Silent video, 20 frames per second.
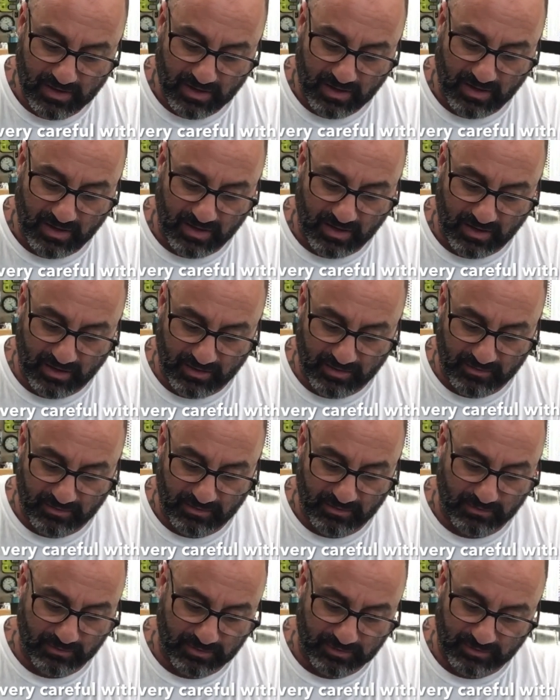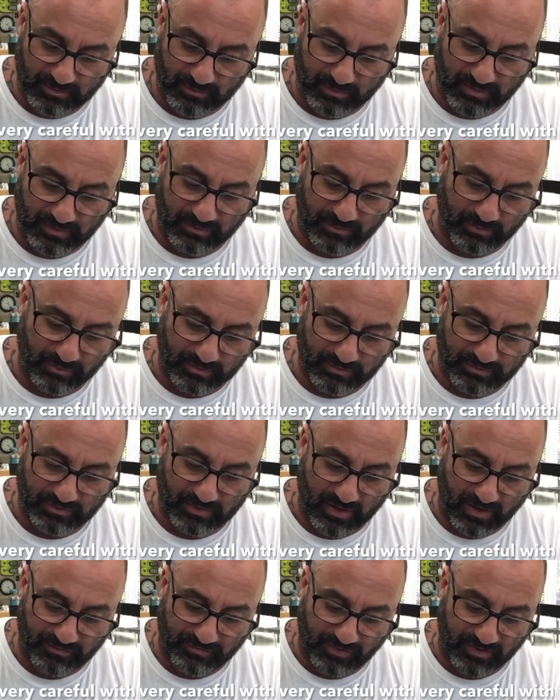uh, with, with with stuff.